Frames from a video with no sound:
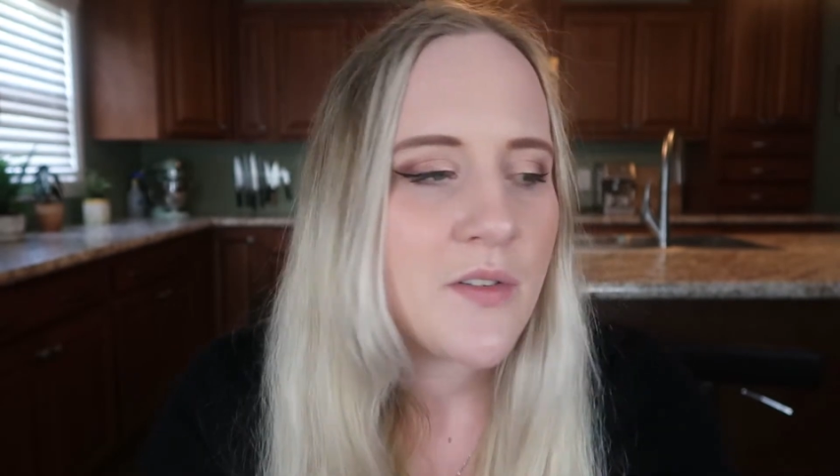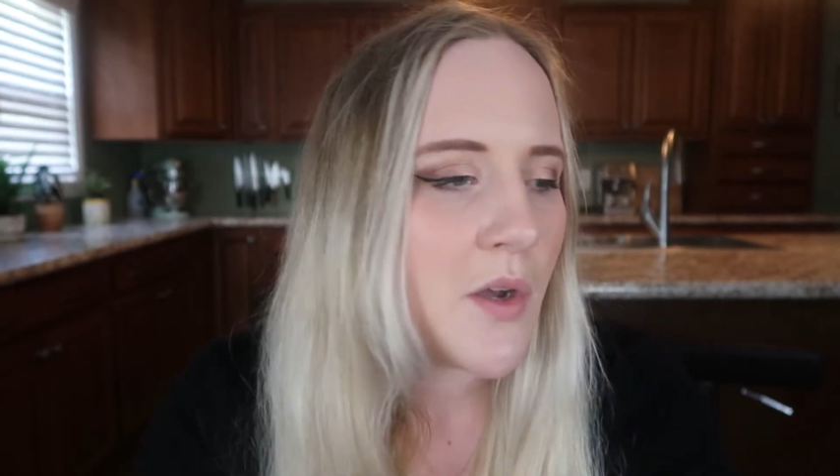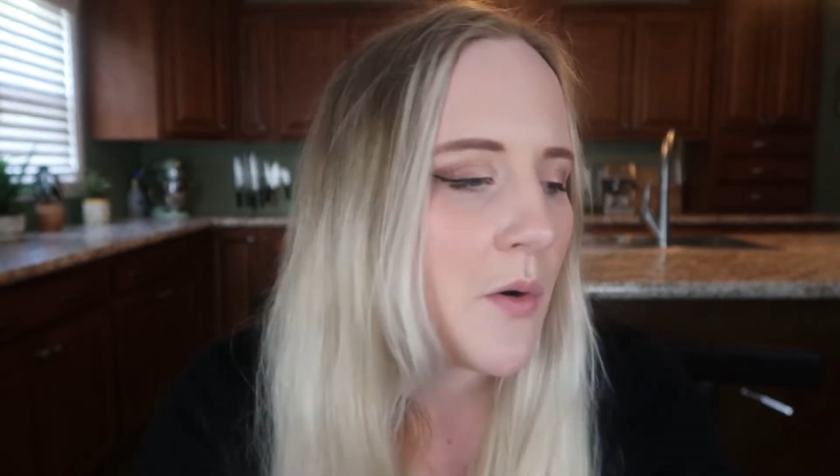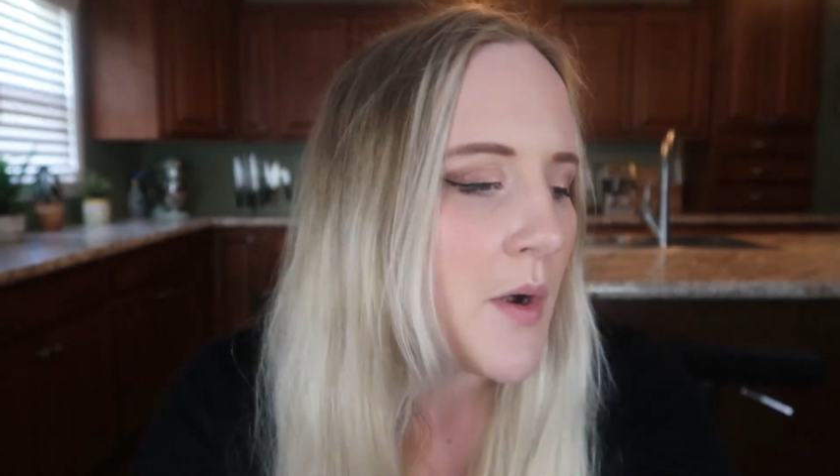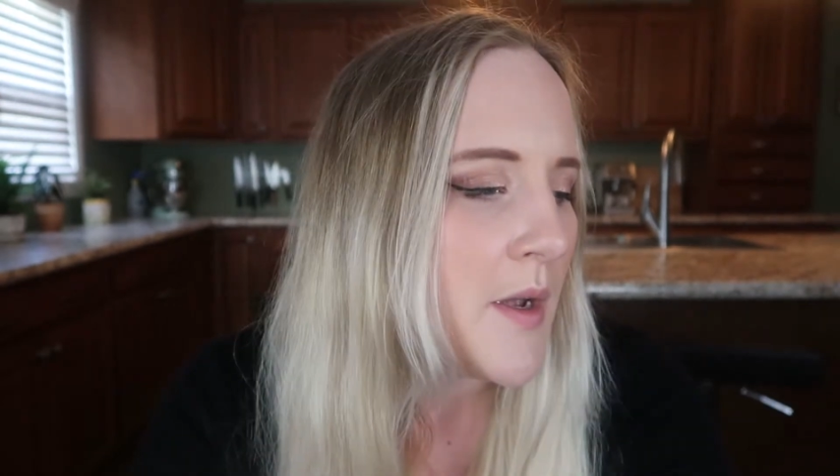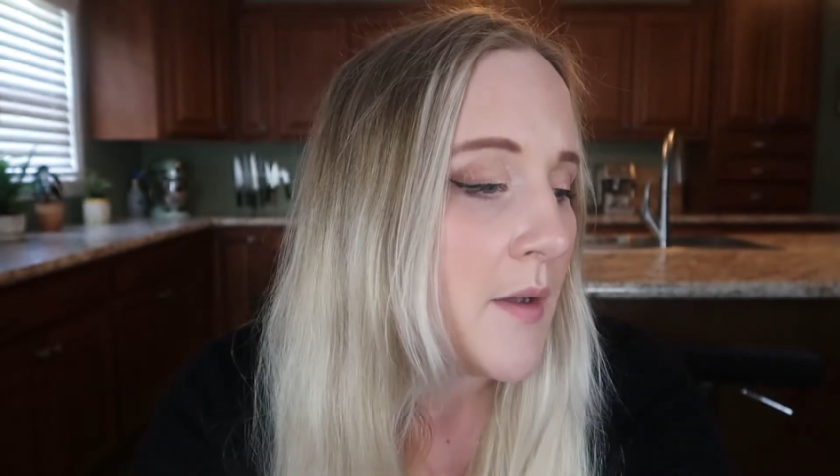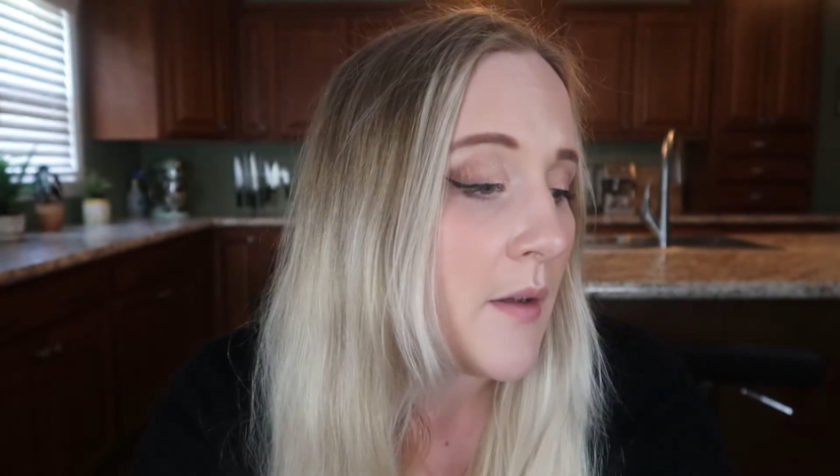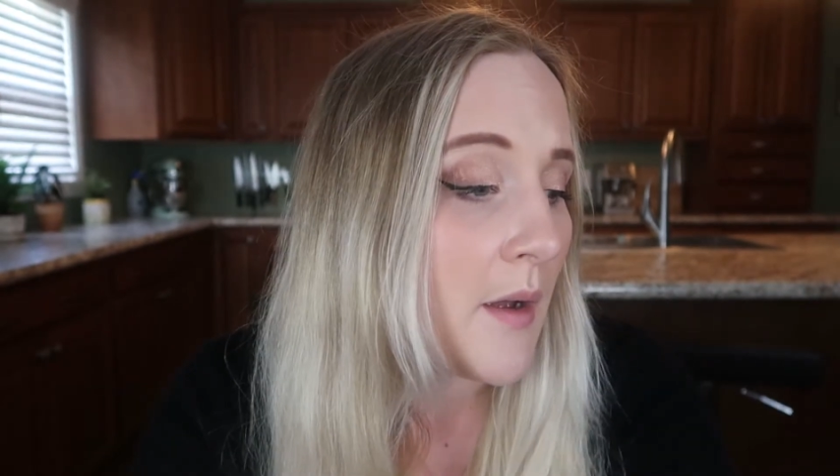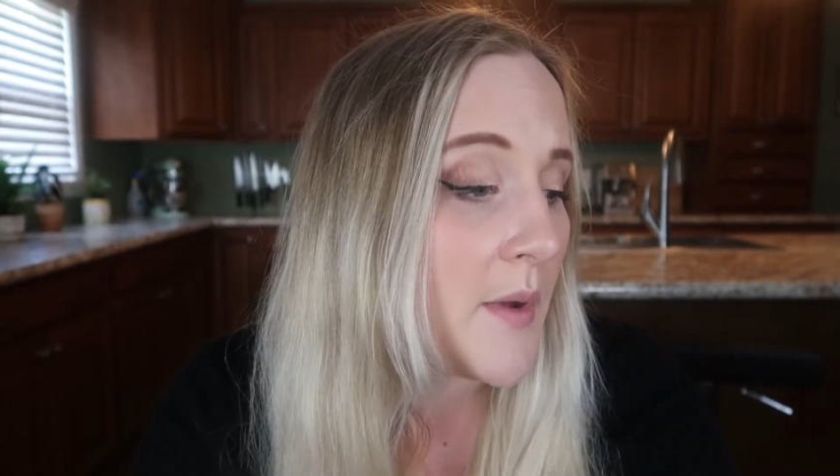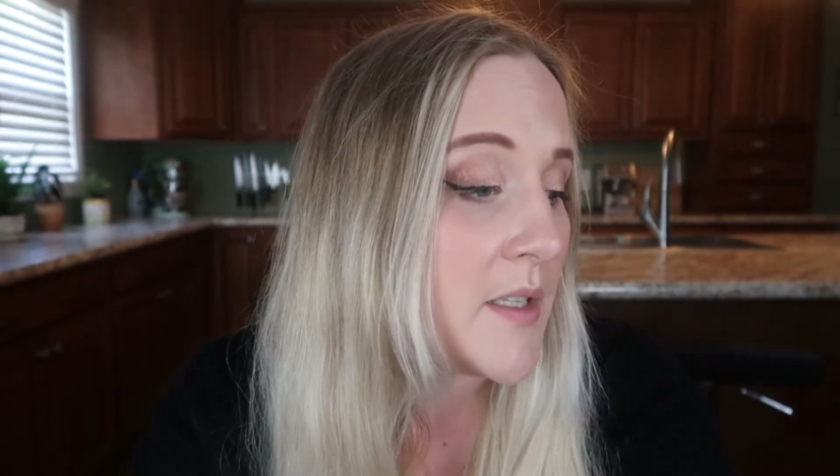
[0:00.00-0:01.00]
So
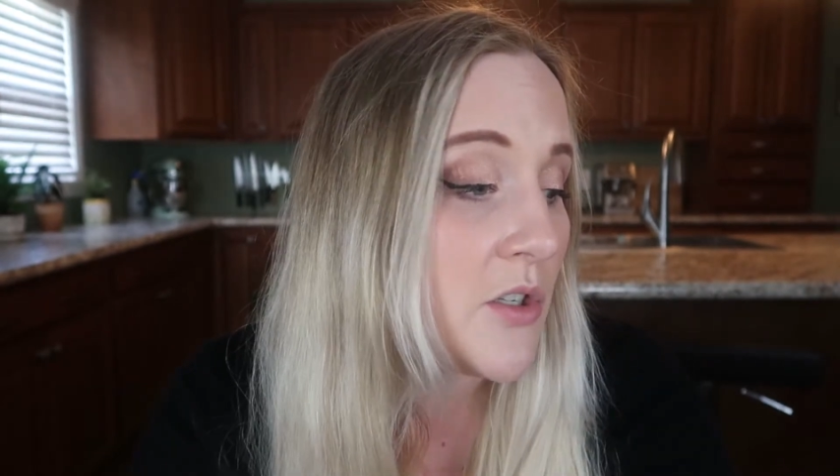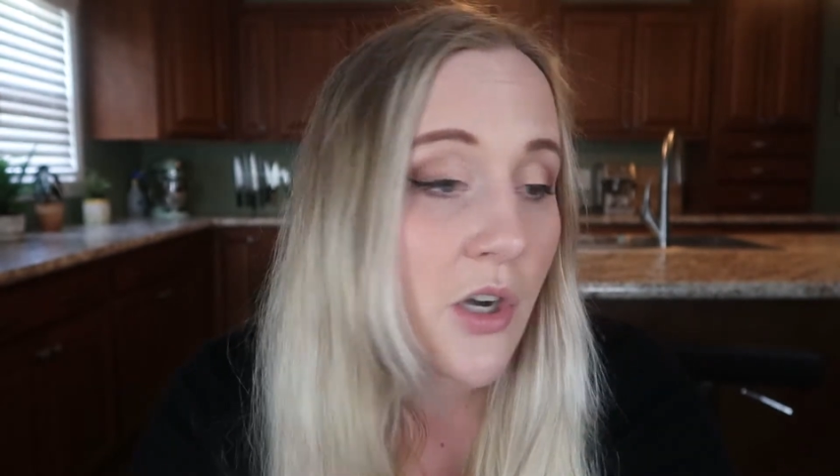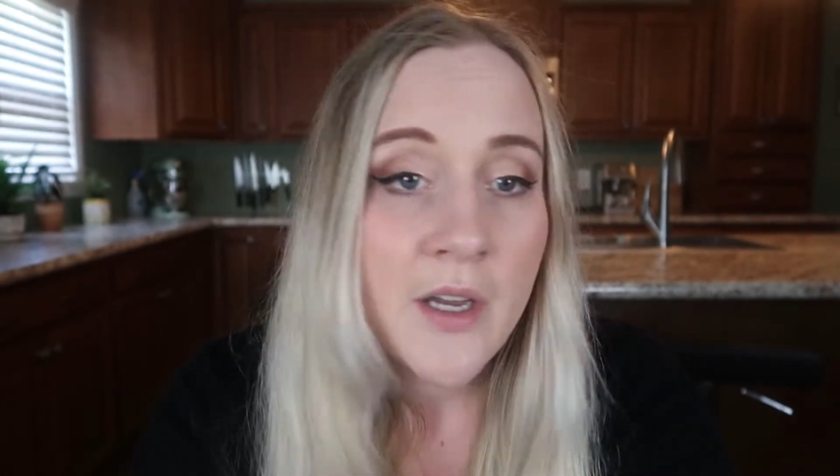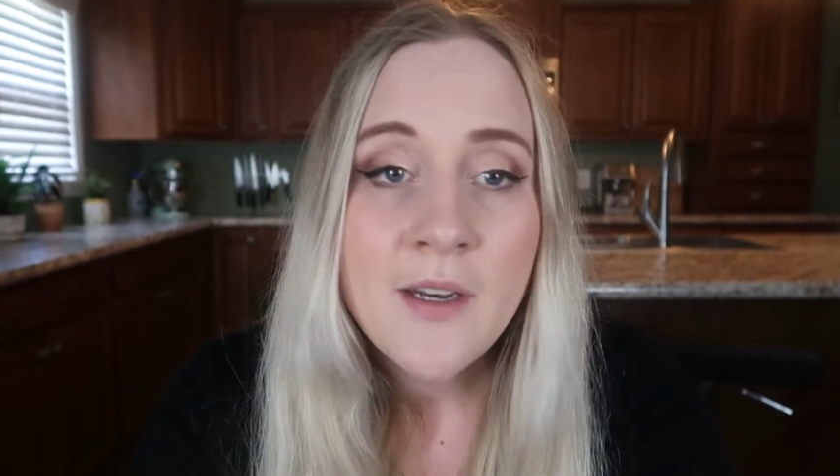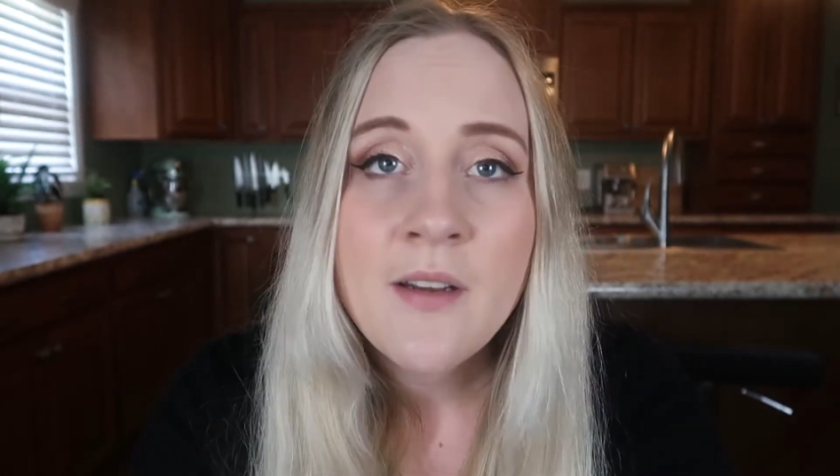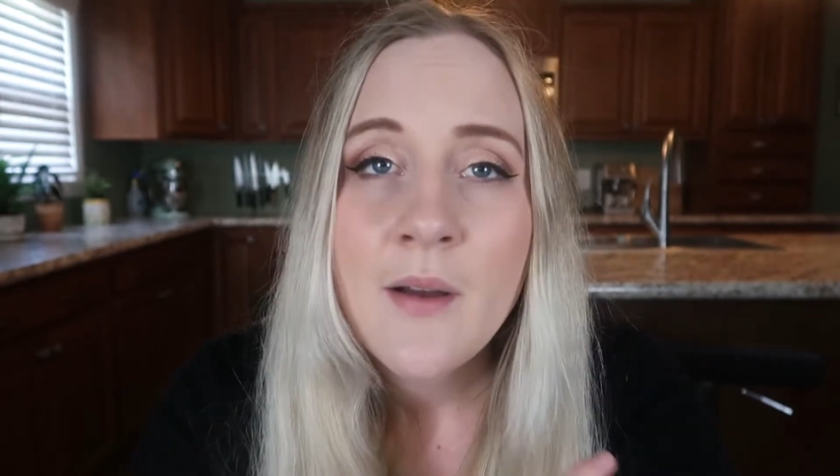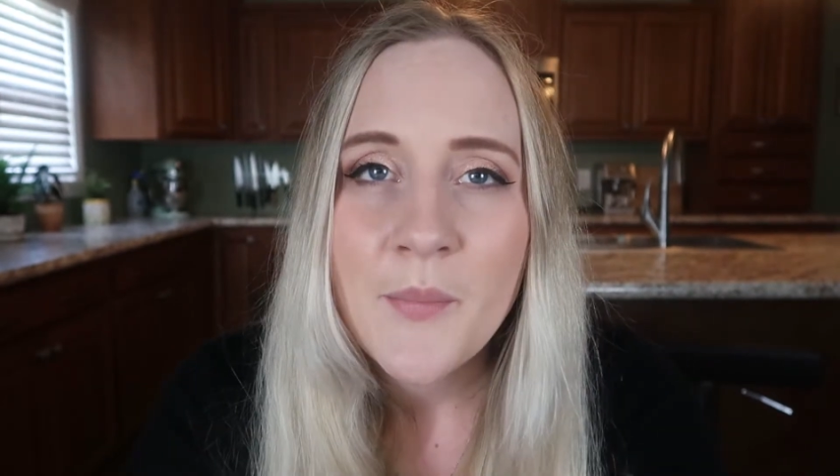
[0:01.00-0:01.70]
it's good,